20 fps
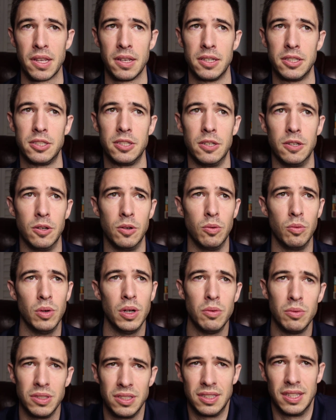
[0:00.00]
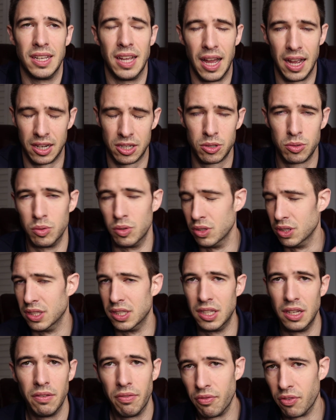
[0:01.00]
So what was the actual
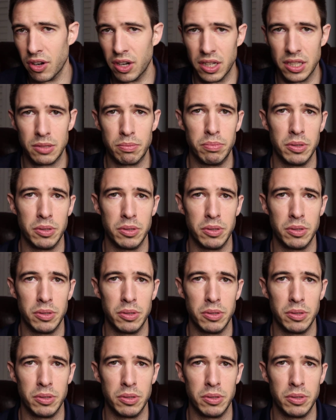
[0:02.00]
difference